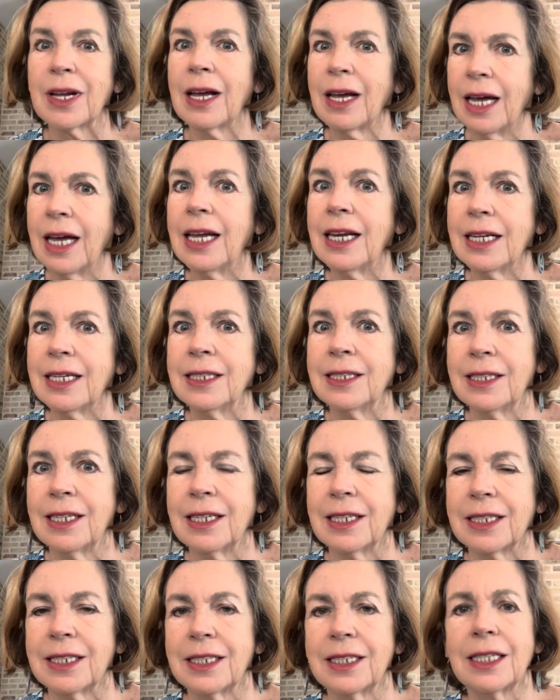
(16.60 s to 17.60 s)
It
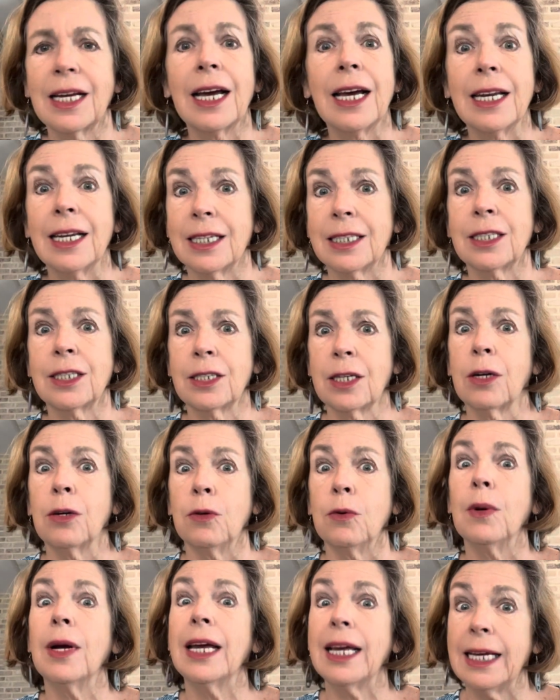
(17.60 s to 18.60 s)
exists, and it's
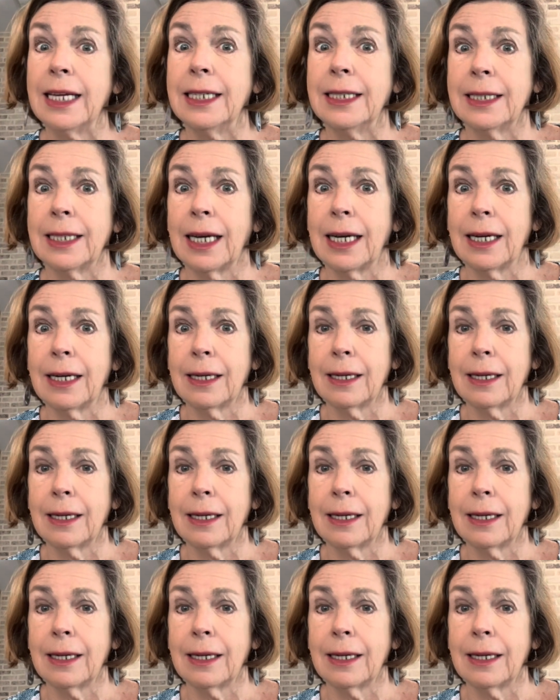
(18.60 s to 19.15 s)
so easy.